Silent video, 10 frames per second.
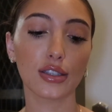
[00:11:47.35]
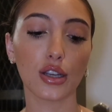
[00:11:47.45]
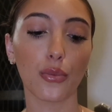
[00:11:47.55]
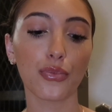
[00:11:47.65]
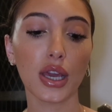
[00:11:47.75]

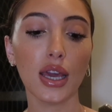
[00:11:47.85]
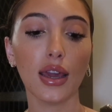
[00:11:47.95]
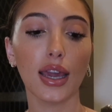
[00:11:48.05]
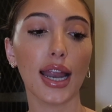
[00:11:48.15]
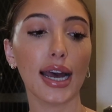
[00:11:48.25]
So
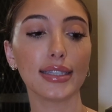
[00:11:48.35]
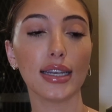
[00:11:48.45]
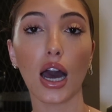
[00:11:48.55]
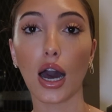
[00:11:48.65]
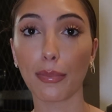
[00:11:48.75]
it has
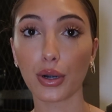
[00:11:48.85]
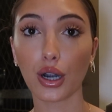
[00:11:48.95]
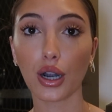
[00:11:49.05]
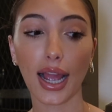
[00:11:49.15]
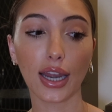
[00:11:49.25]
an
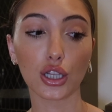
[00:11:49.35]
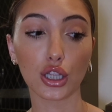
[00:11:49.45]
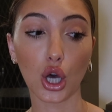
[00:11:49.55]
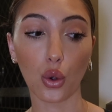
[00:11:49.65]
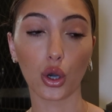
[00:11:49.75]
upper and a
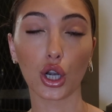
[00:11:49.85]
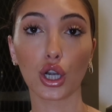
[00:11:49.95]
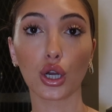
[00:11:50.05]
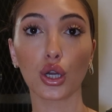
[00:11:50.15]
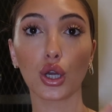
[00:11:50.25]

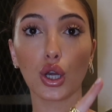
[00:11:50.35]
lower